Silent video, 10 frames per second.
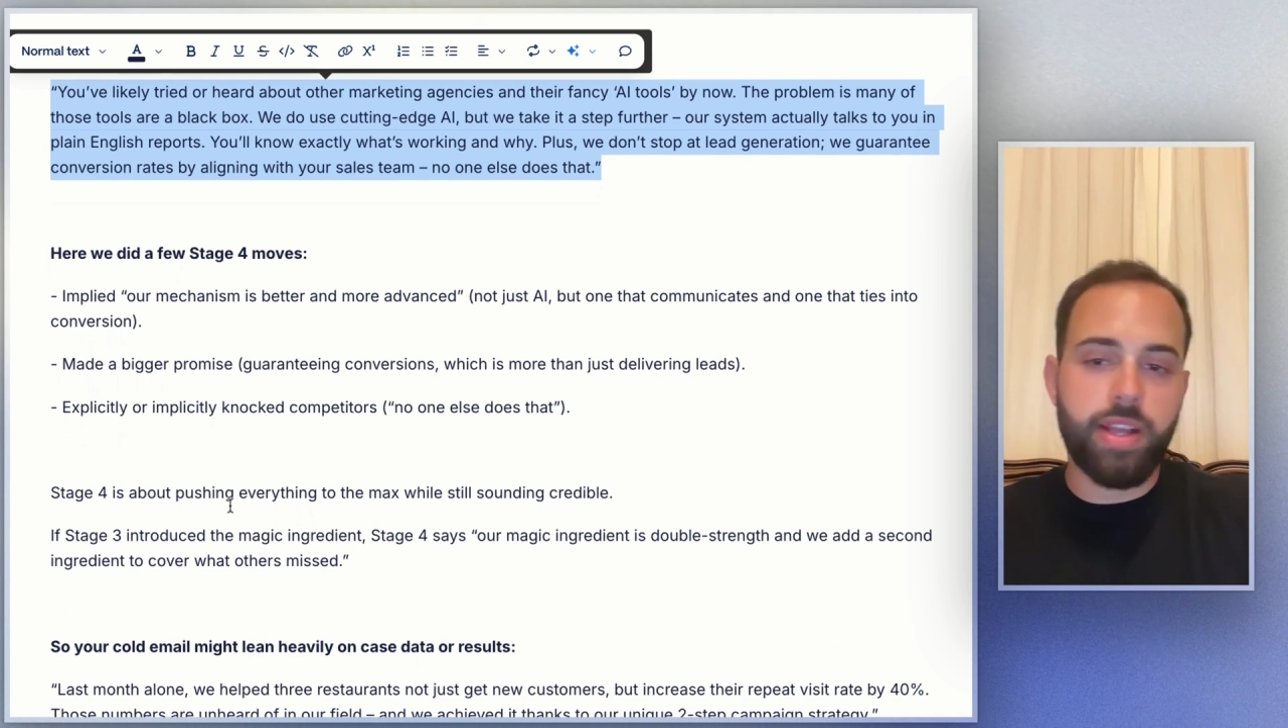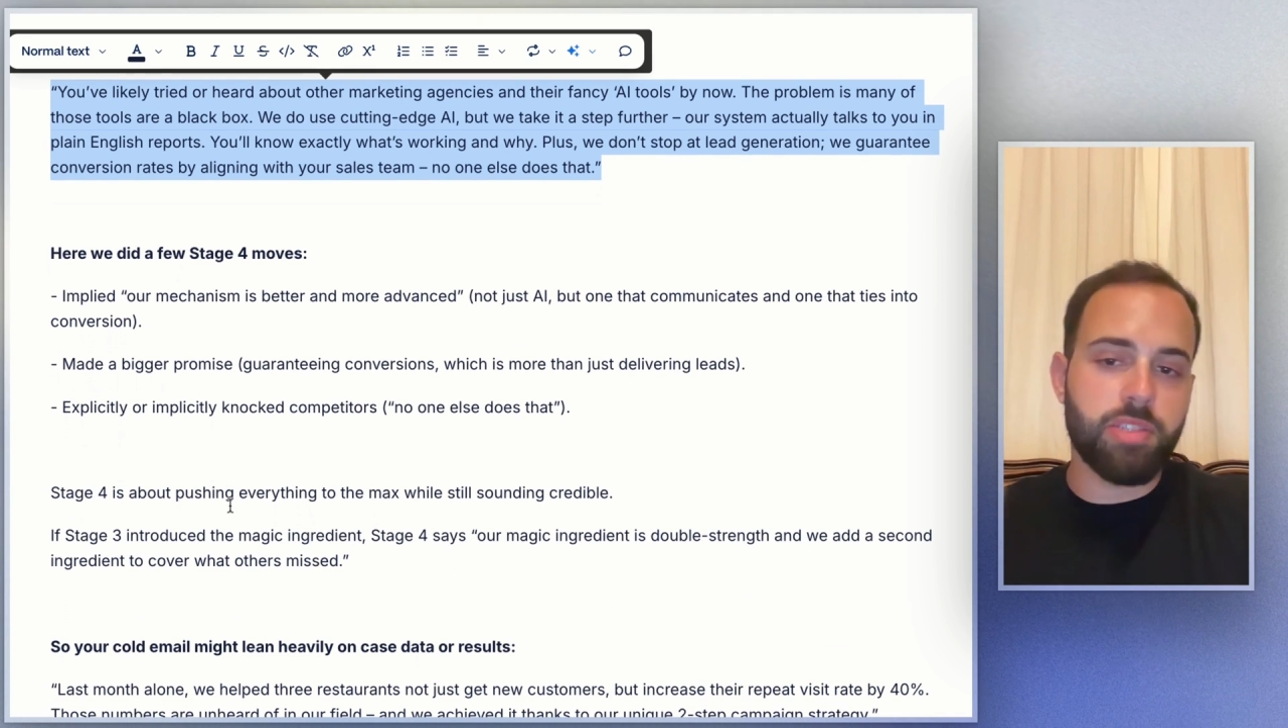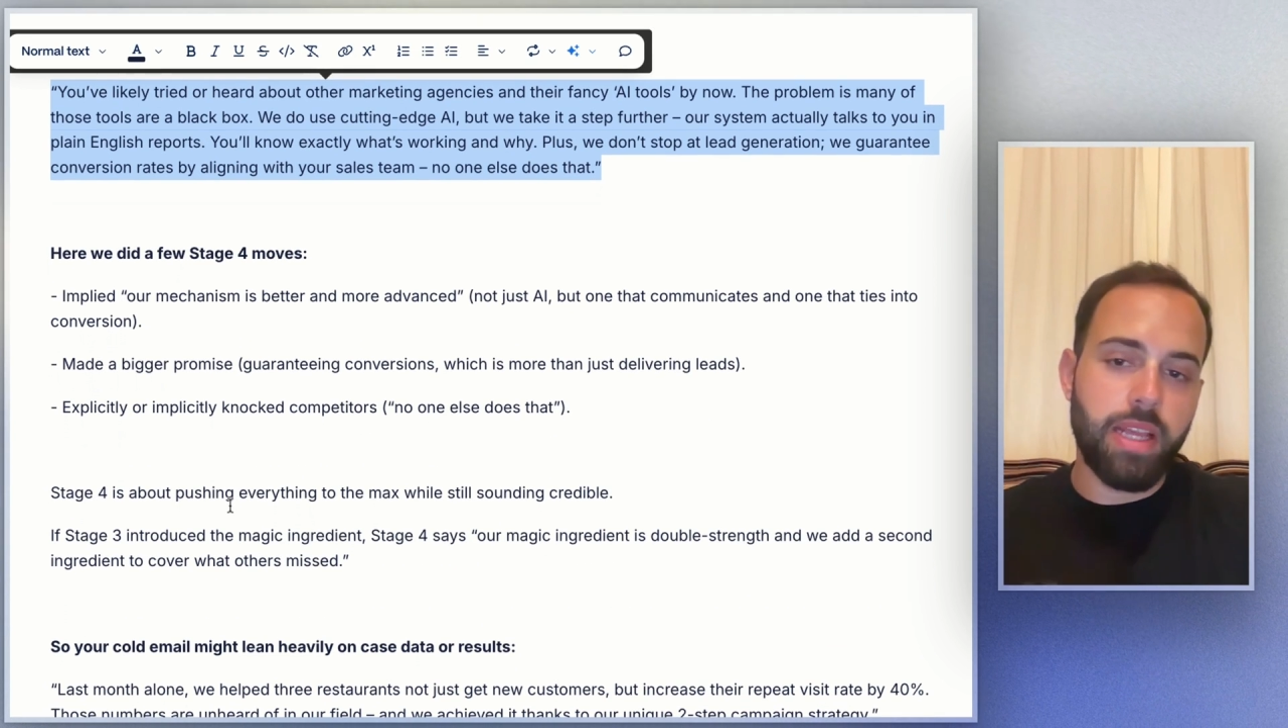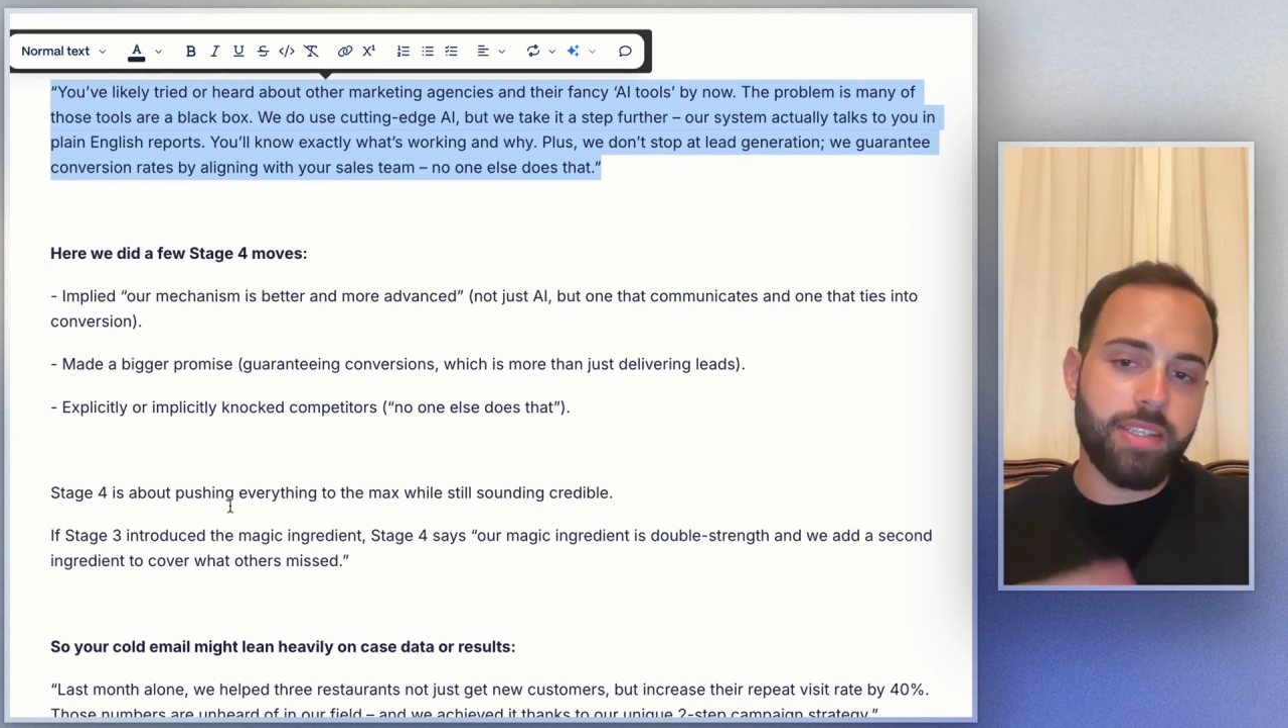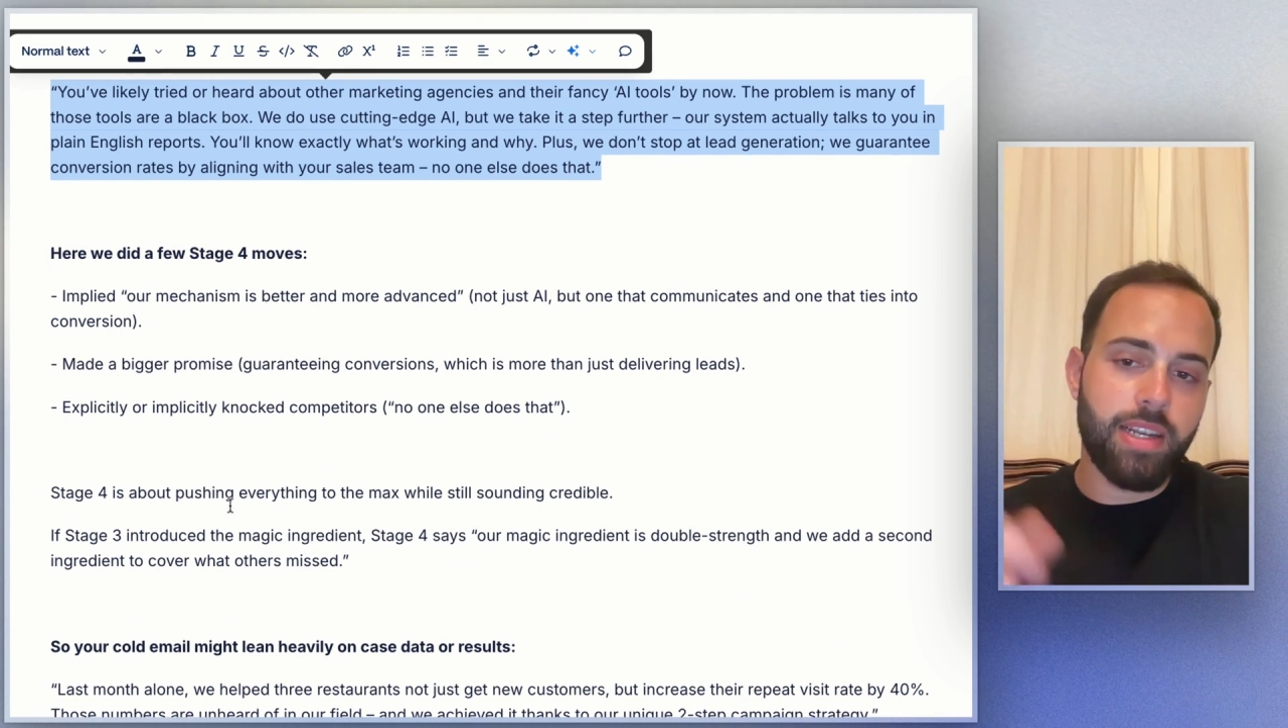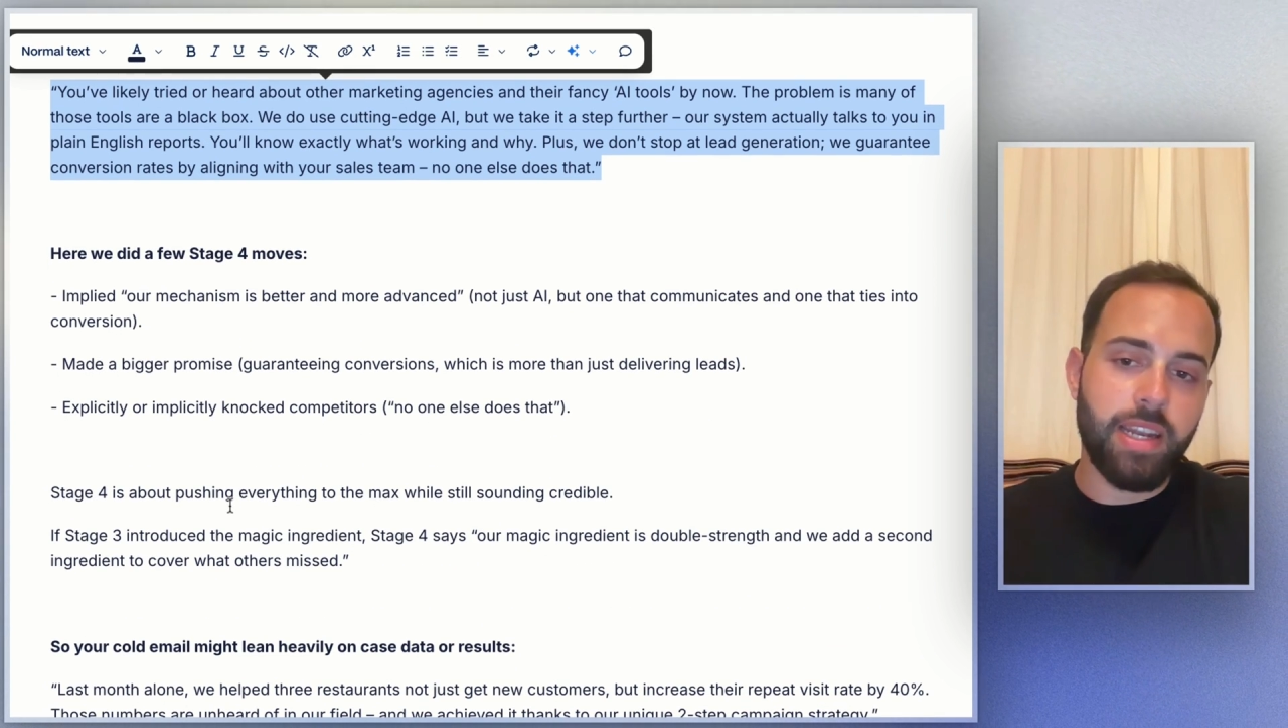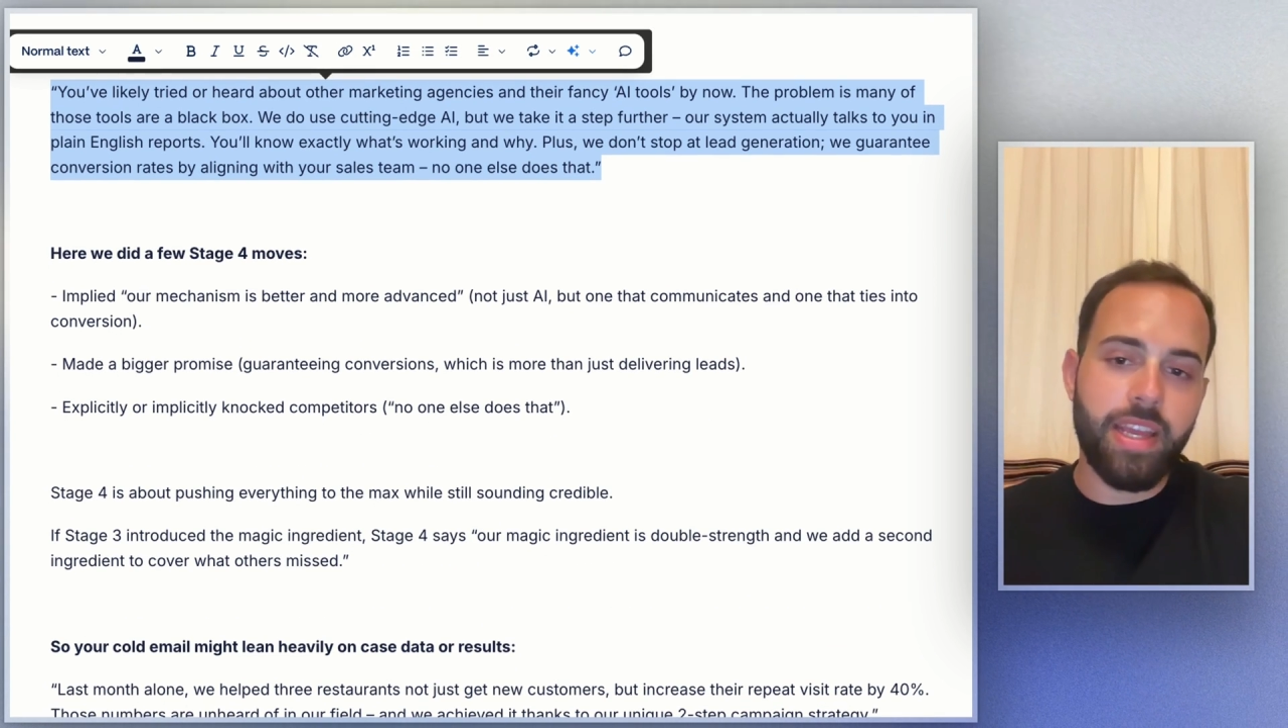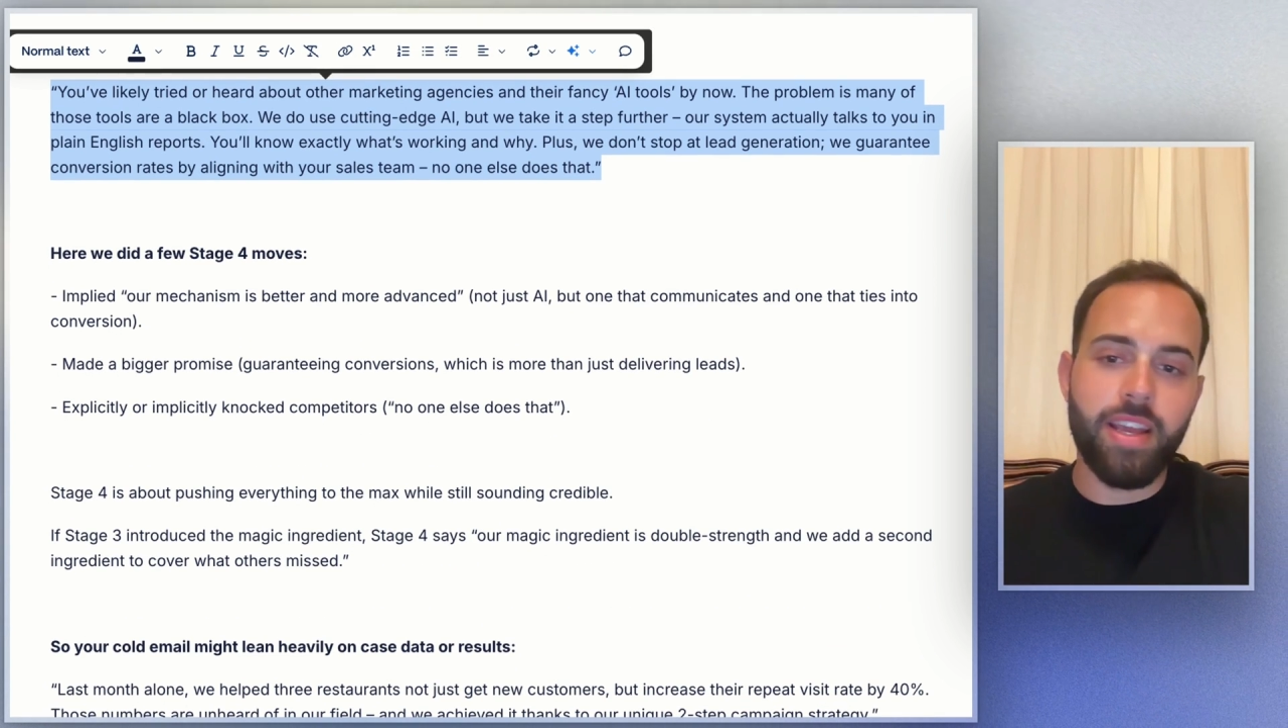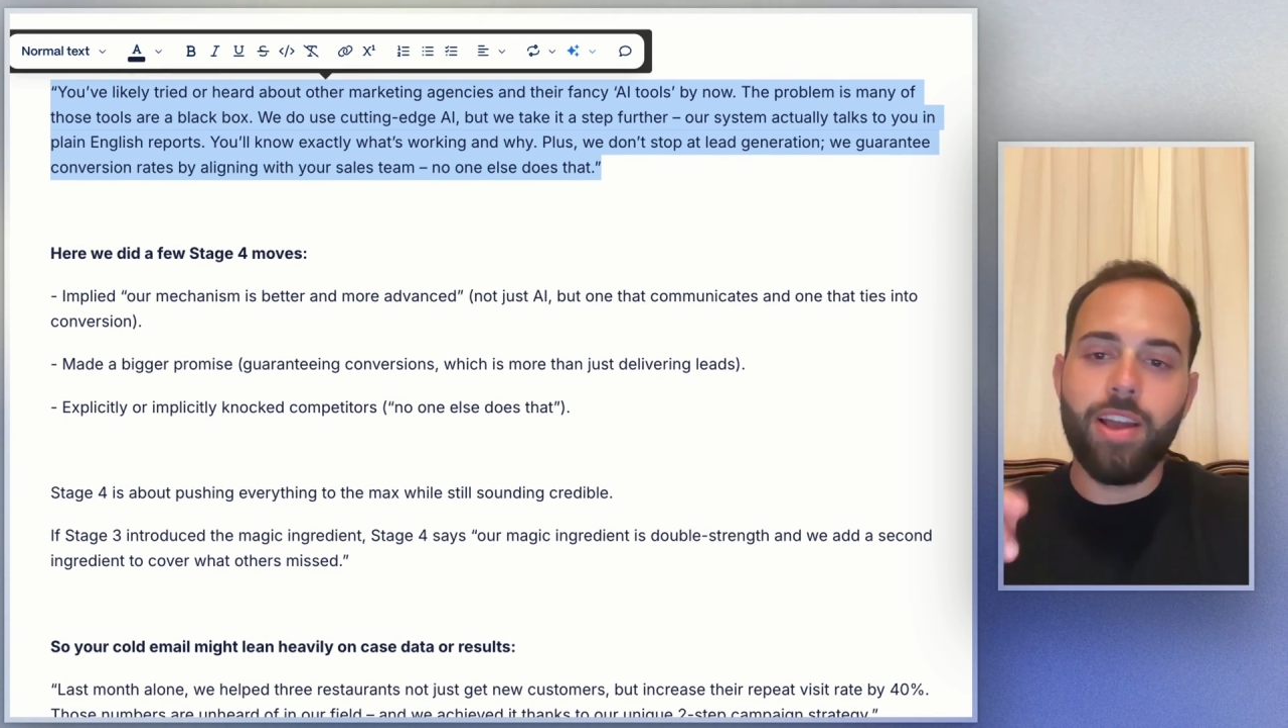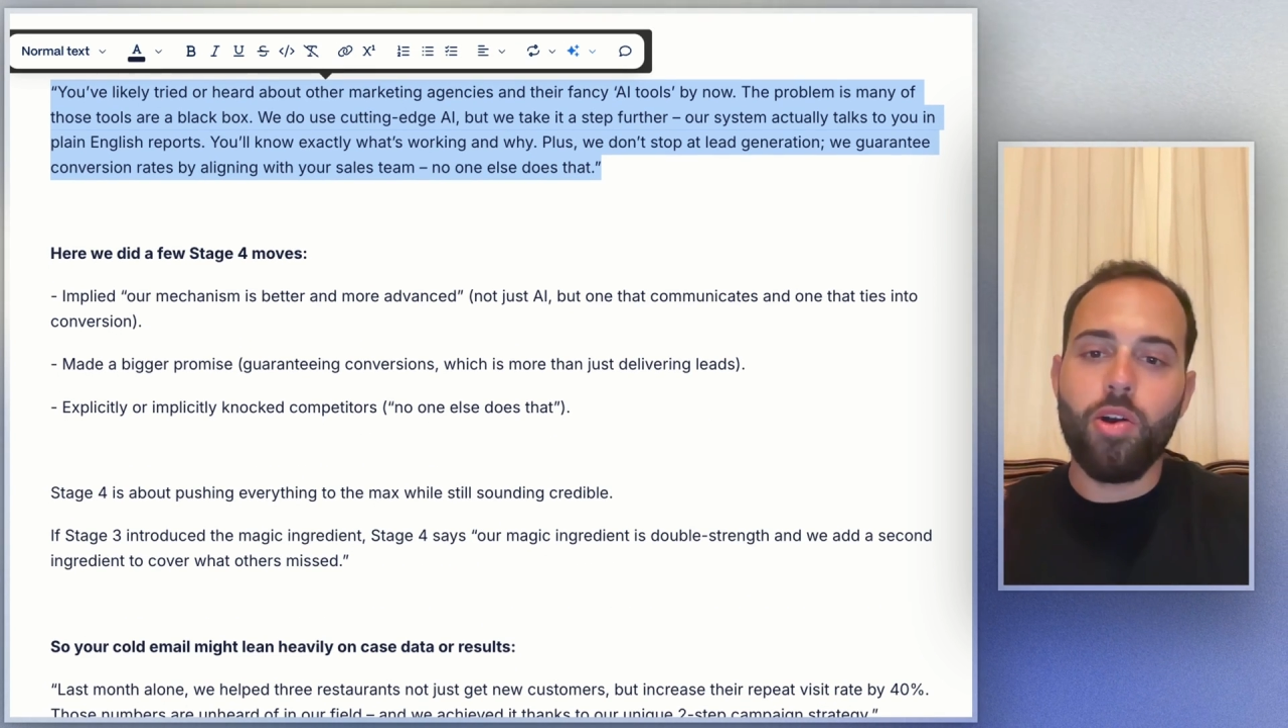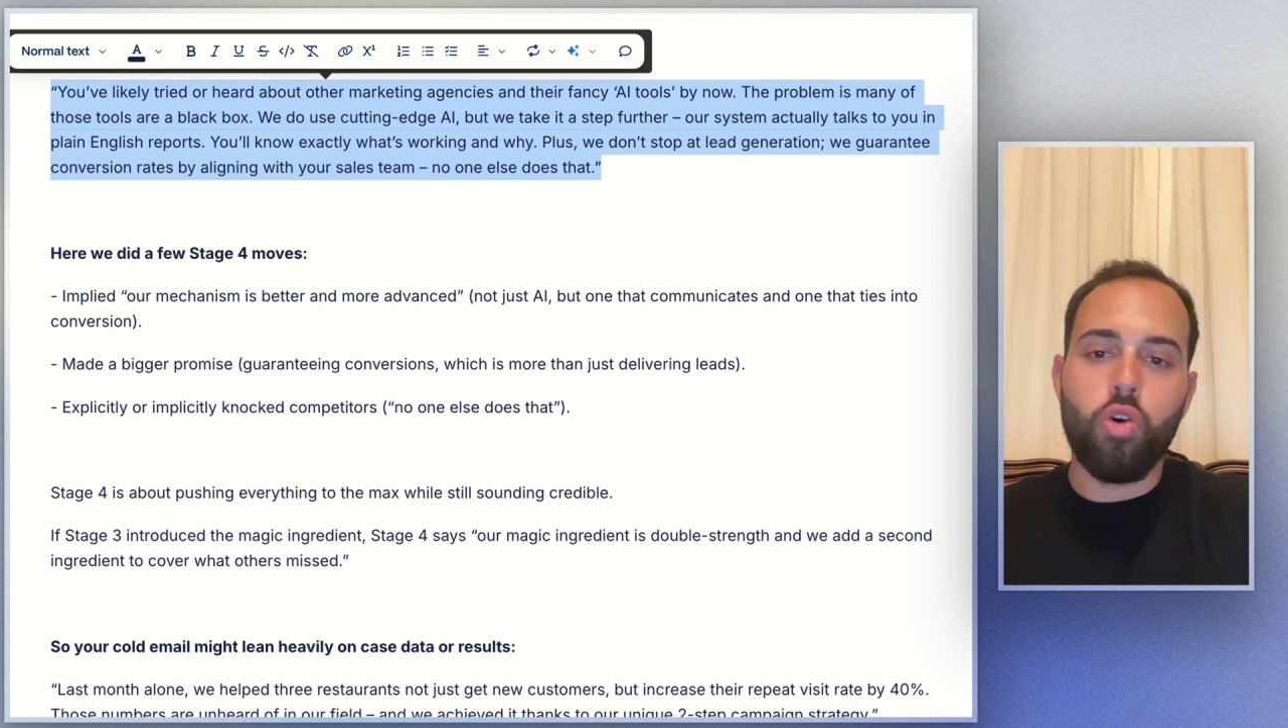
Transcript: explicitly